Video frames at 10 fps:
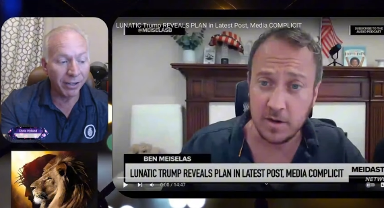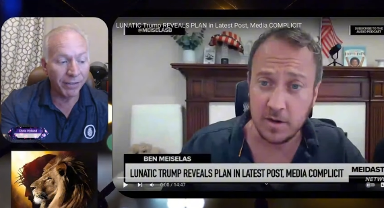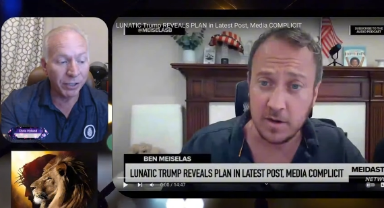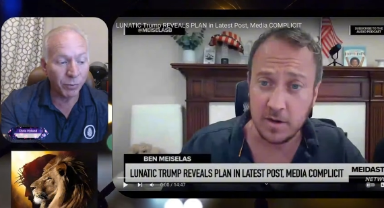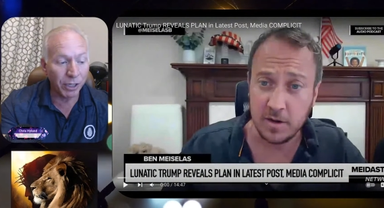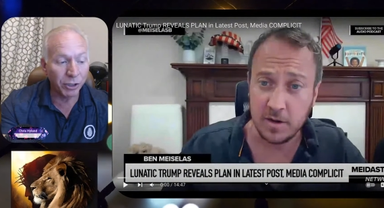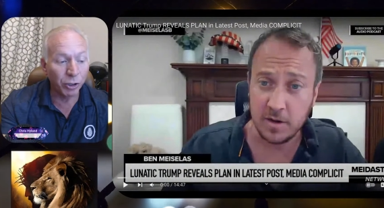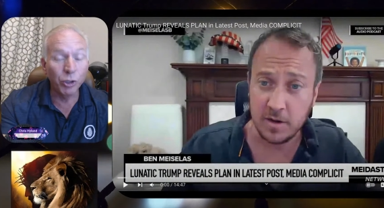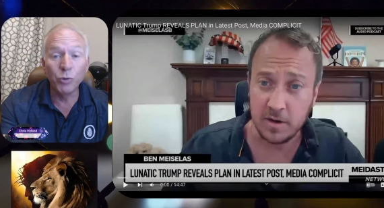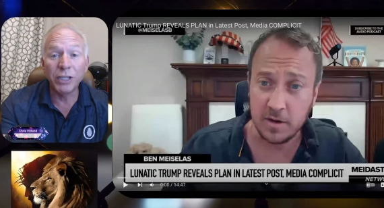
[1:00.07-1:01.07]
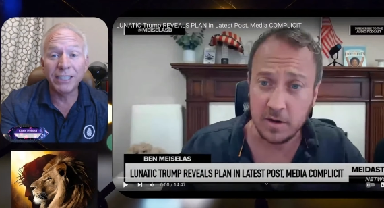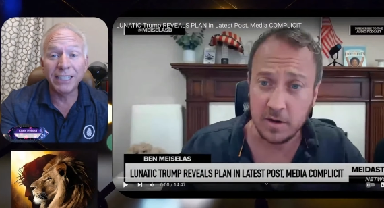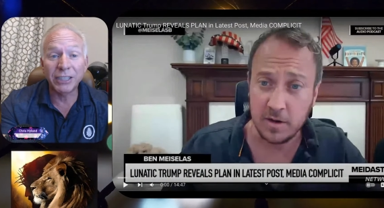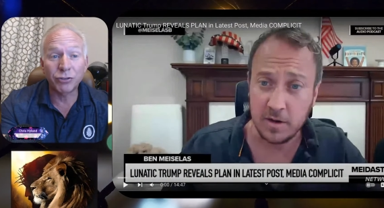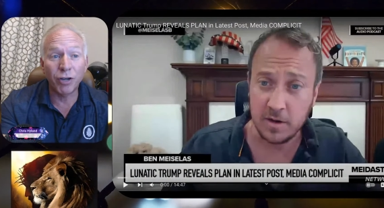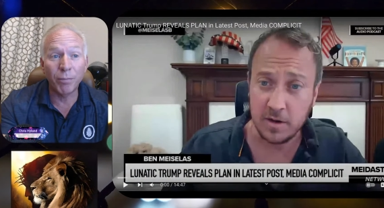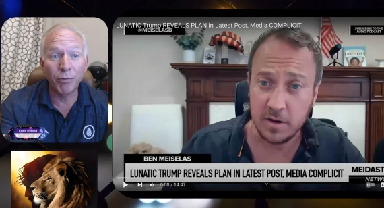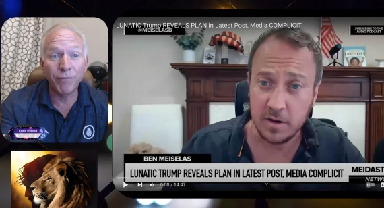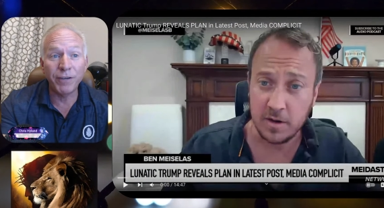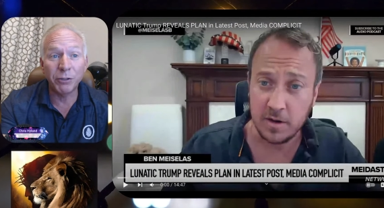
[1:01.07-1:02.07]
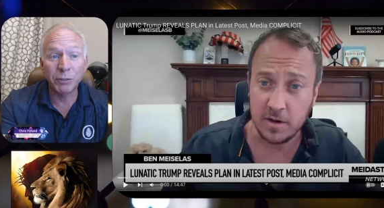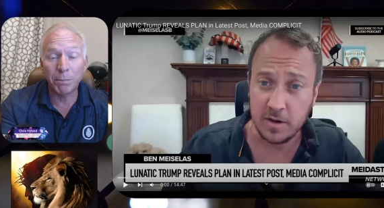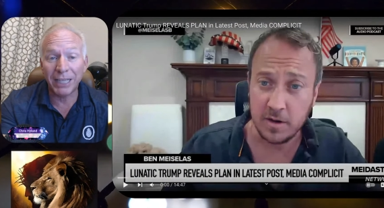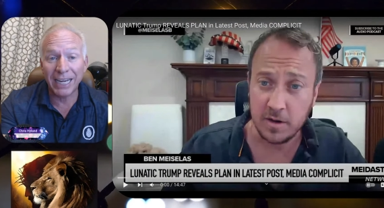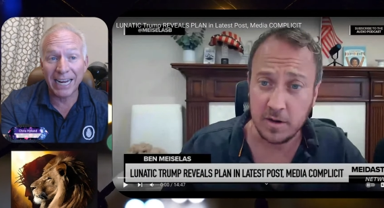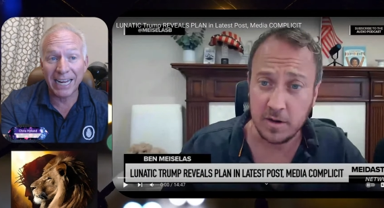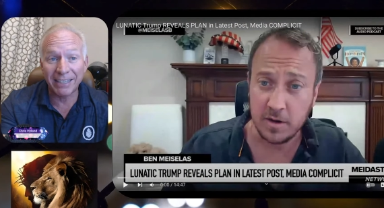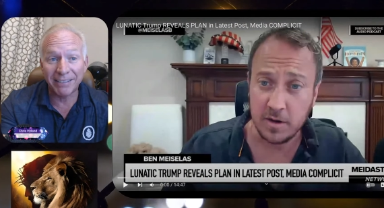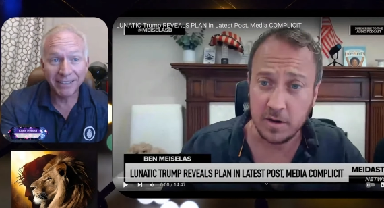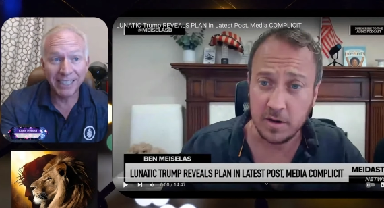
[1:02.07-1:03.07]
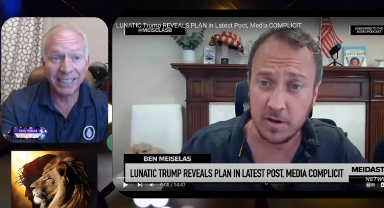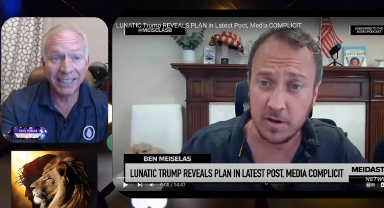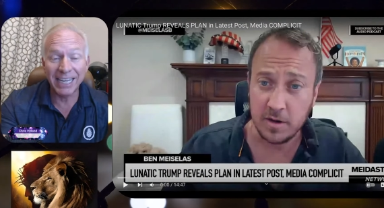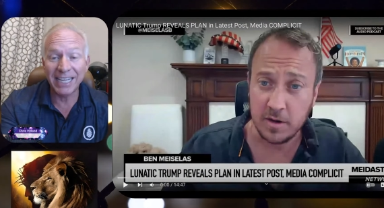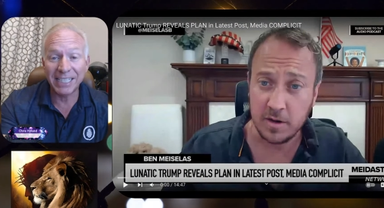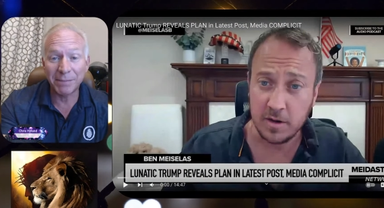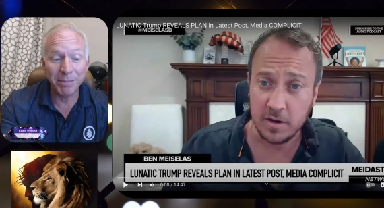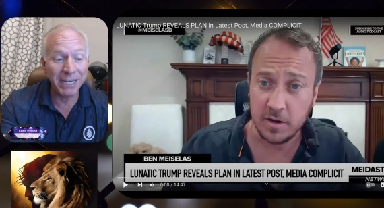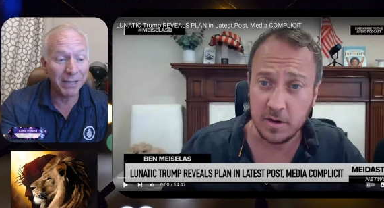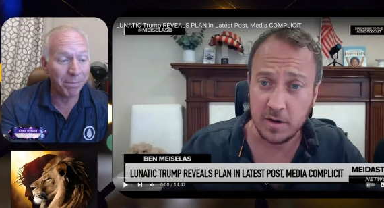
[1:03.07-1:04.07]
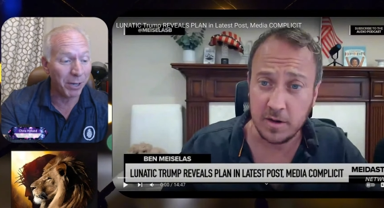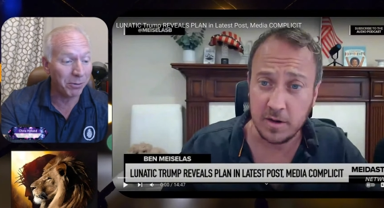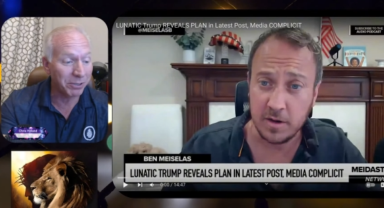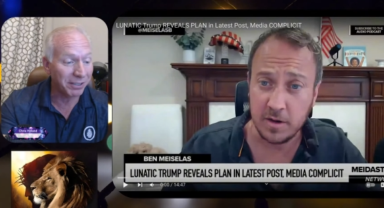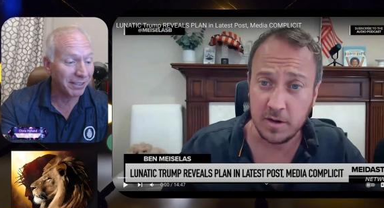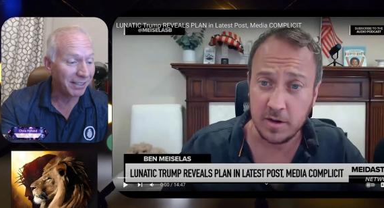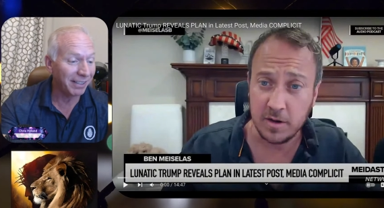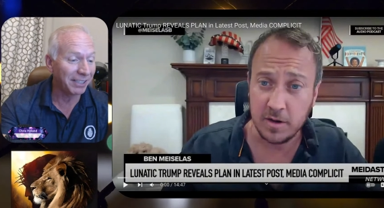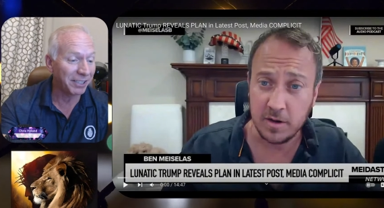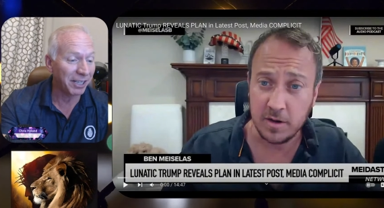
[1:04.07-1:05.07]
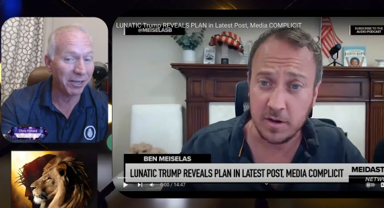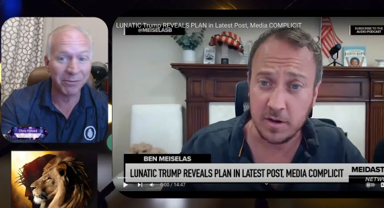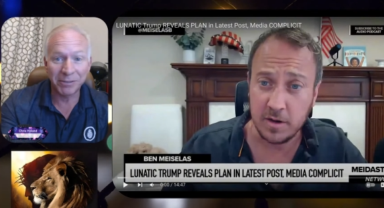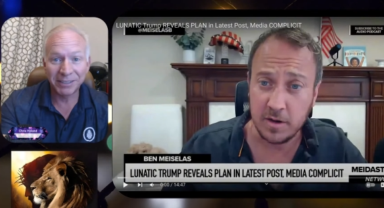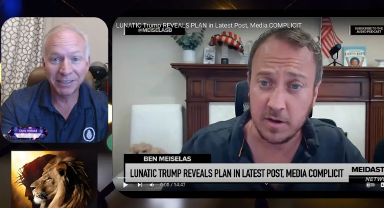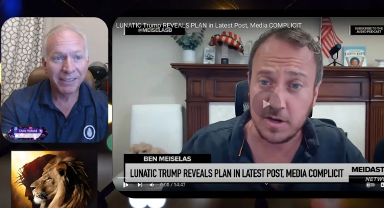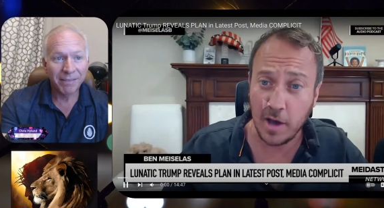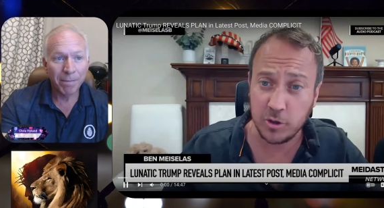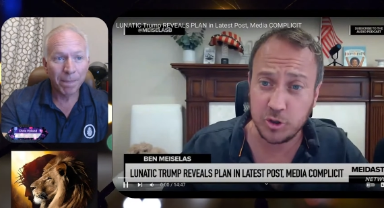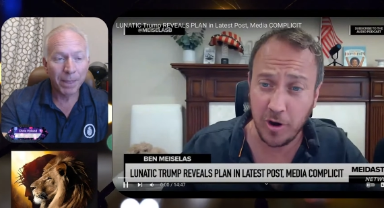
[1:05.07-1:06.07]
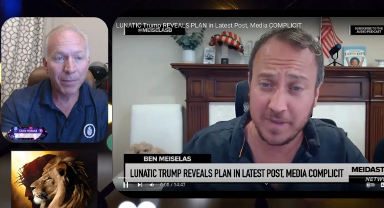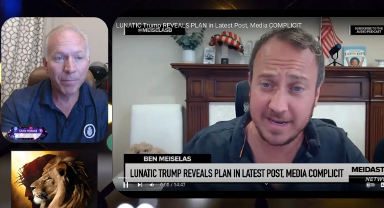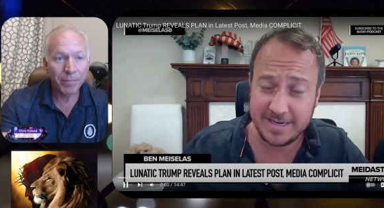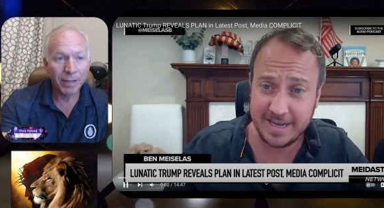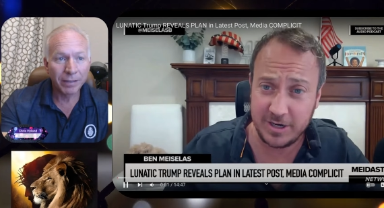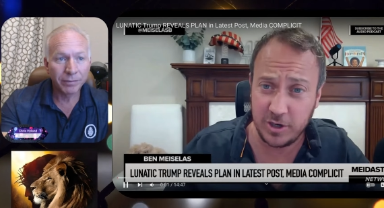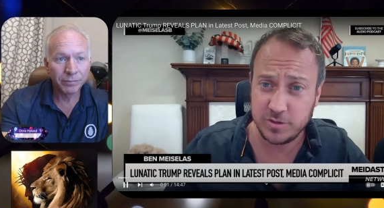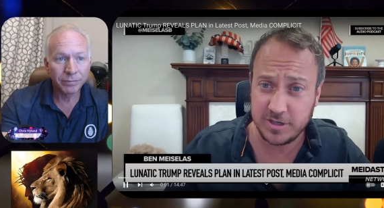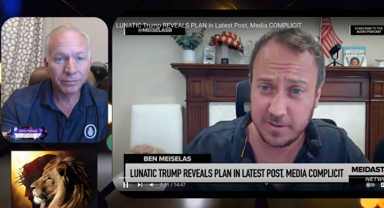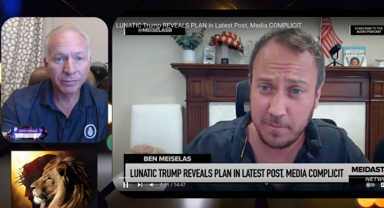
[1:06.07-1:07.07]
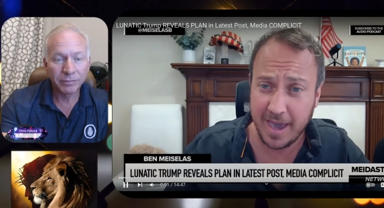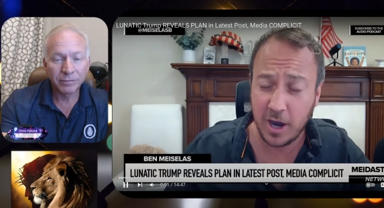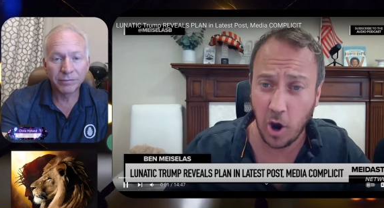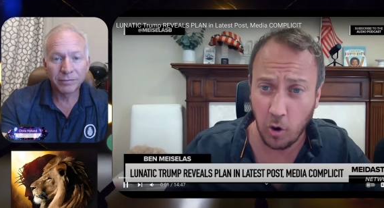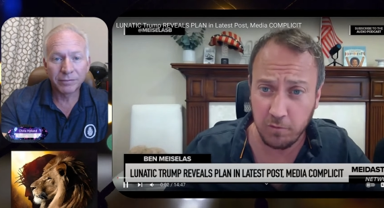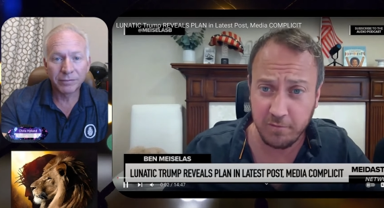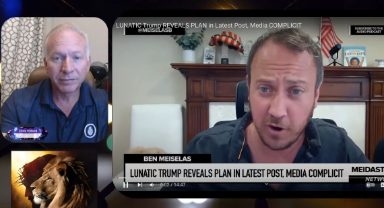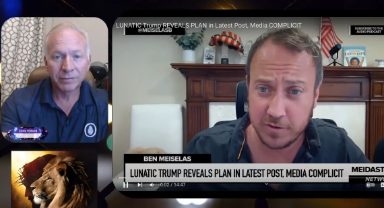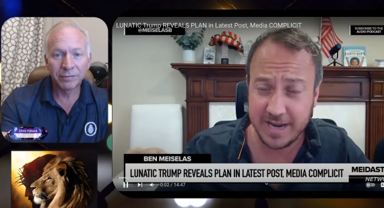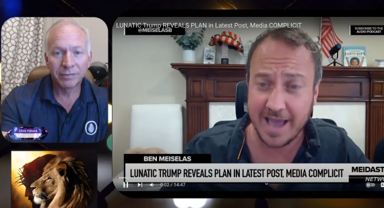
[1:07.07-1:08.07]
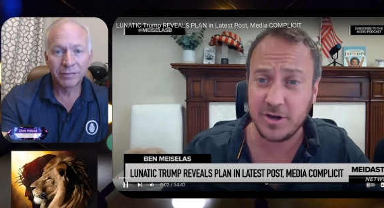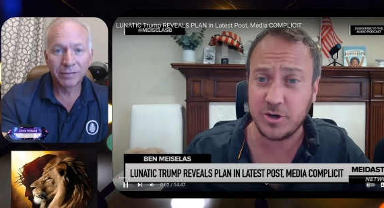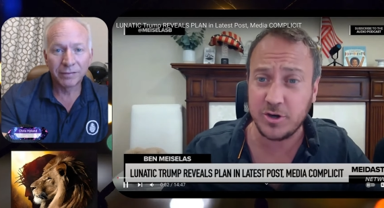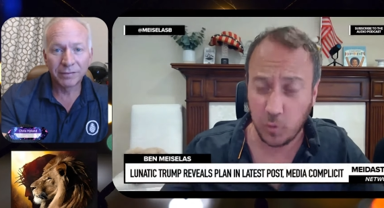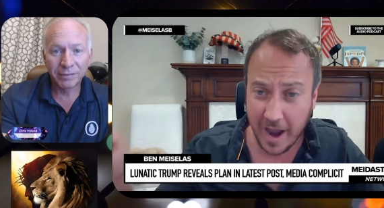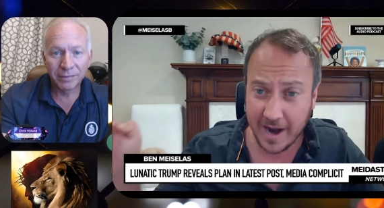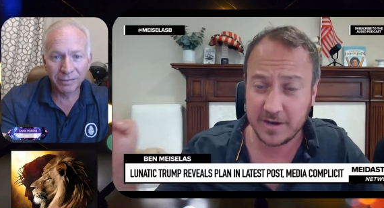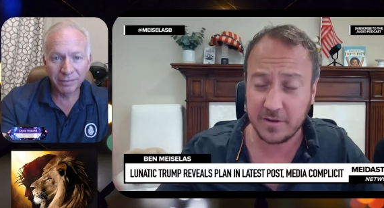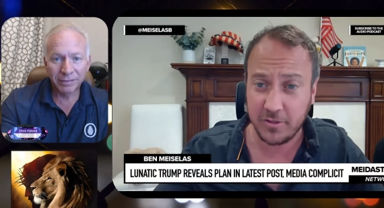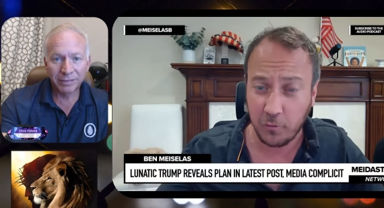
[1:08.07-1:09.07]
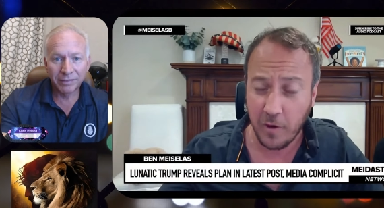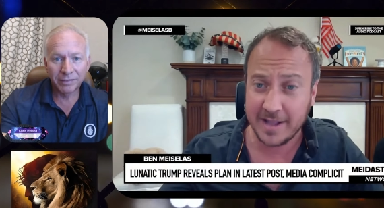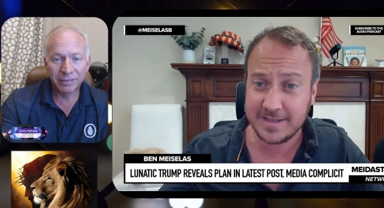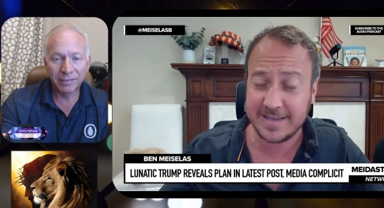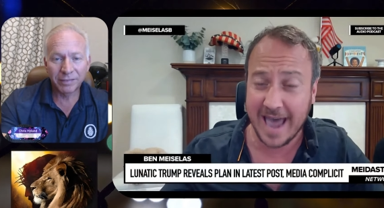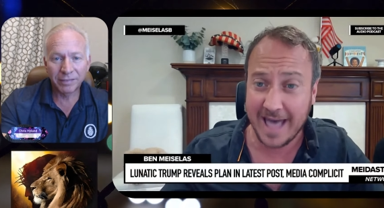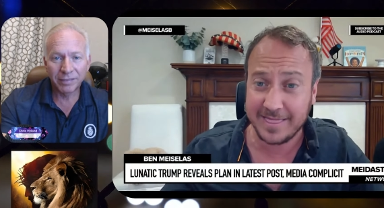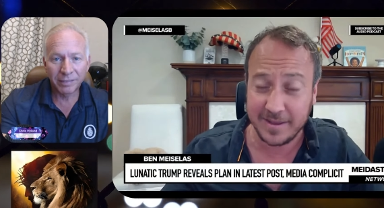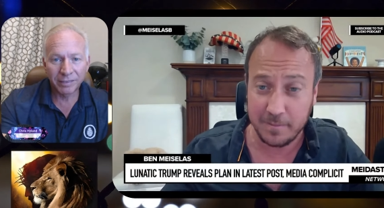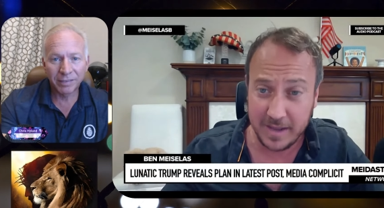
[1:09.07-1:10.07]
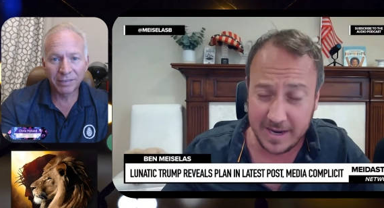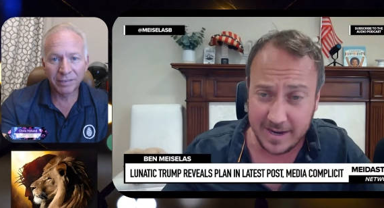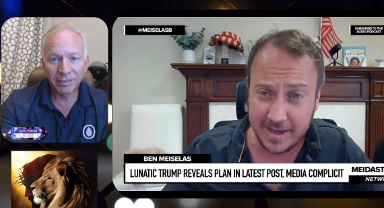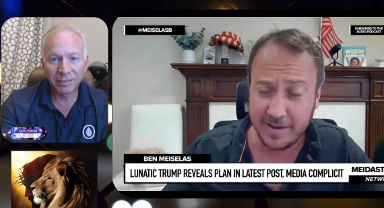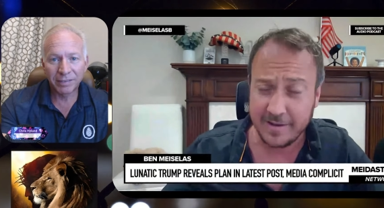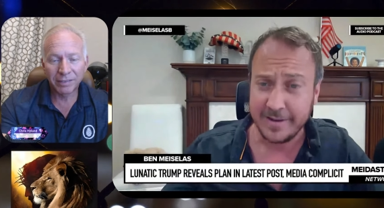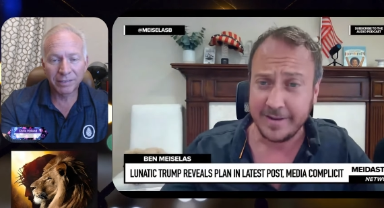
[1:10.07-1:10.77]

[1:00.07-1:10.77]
Speaker 1: of this one is Lunatic Trump Reveals Plan in Latest Media Post. Let's
Speaker 2: go. Donald Trump continues to make overt and direct threats at the media